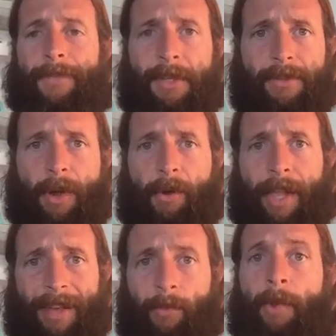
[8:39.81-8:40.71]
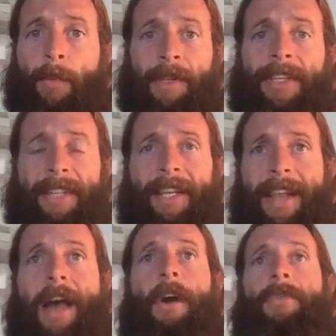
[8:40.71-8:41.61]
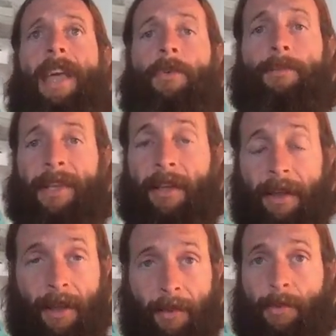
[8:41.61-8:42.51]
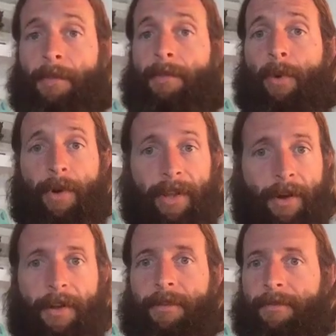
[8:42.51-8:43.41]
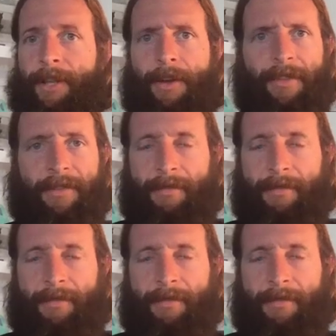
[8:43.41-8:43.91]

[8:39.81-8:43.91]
So like if we were releasing it now, they would be reporting on, you know,